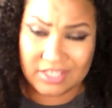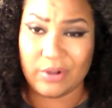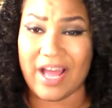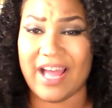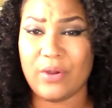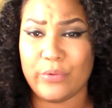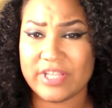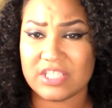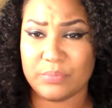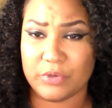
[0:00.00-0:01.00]
so I
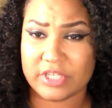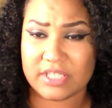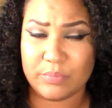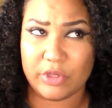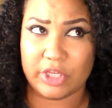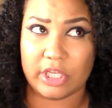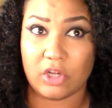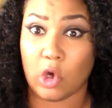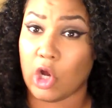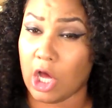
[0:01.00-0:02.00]
went to Books A
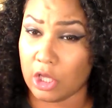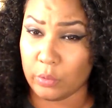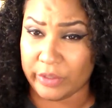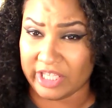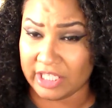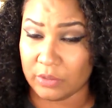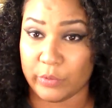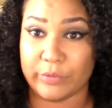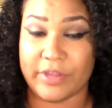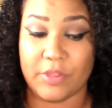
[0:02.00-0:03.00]
Million on Halloween.
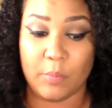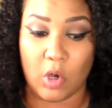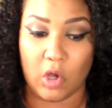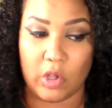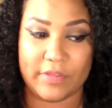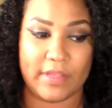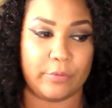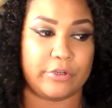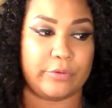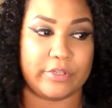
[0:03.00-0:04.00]
We were at the mall and
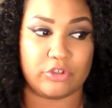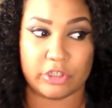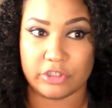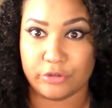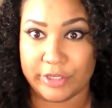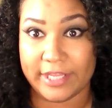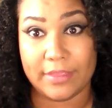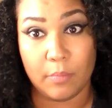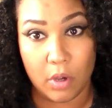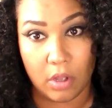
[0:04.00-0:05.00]
they were doing trick-or-treat
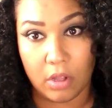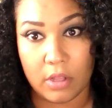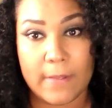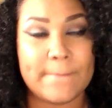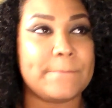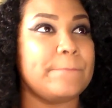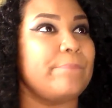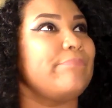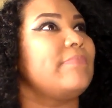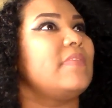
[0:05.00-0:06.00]
in the mall.
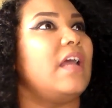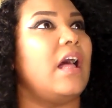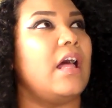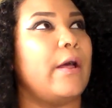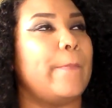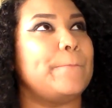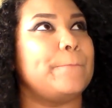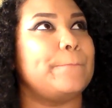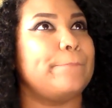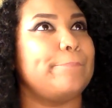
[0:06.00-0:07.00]
And